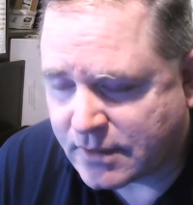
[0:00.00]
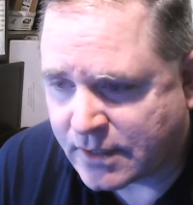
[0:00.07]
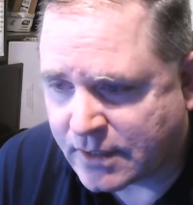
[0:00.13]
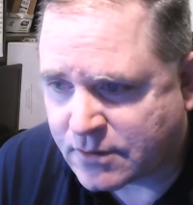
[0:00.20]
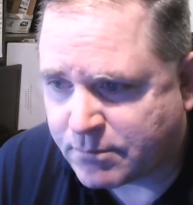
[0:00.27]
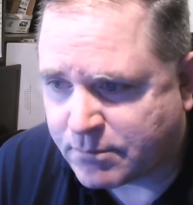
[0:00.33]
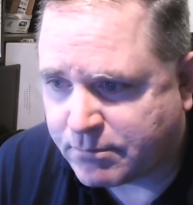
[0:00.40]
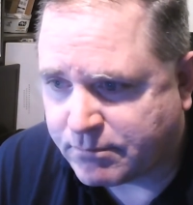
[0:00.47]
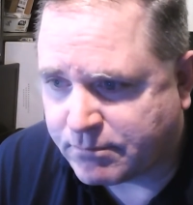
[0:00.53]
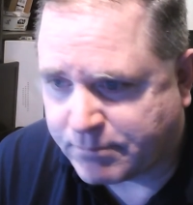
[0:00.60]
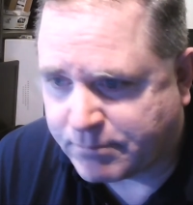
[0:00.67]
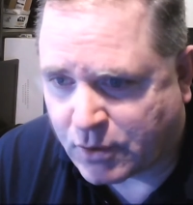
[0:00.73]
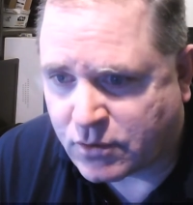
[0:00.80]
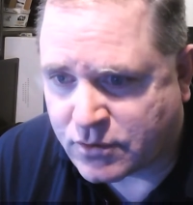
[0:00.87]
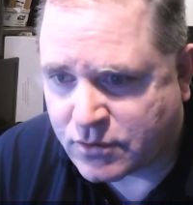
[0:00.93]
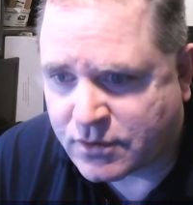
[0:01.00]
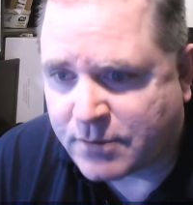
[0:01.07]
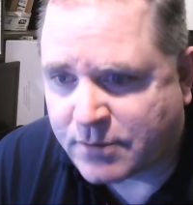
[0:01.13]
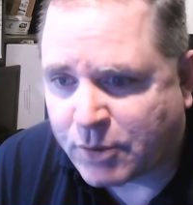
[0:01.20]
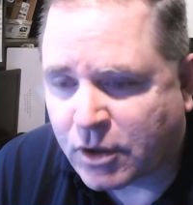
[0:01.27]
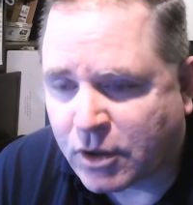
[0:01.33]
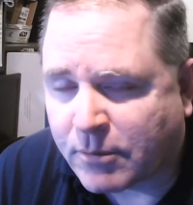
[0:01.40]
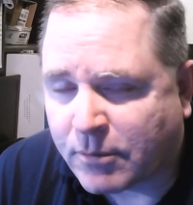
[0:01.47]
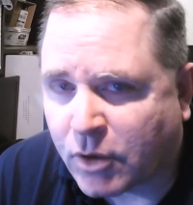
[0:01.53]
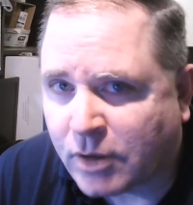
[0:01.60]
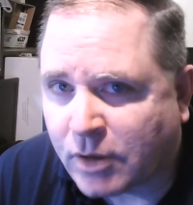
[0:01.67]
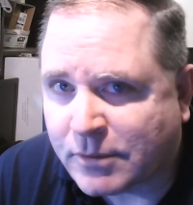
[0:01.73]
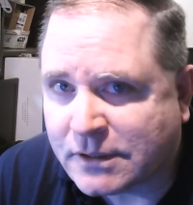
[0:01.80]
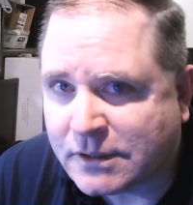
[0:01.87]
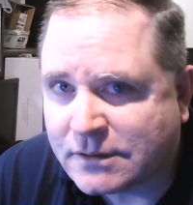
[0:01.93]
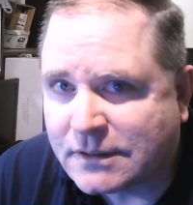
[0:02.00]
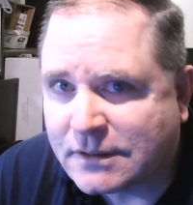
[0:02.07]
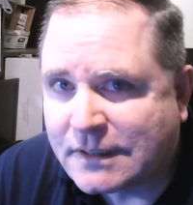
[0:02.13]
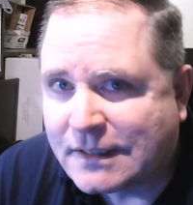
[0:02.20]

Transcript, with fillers: expose the Book of Mormon